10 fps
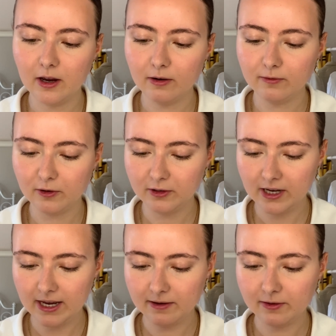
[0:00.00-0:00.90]
First, I
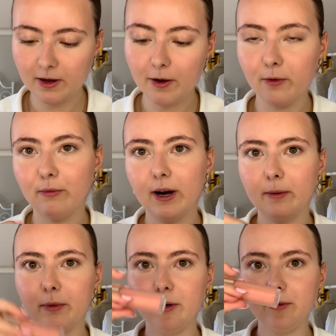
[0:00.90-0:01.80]
have the Rare
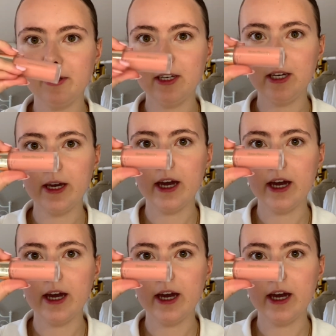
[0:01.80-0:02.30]
Beauty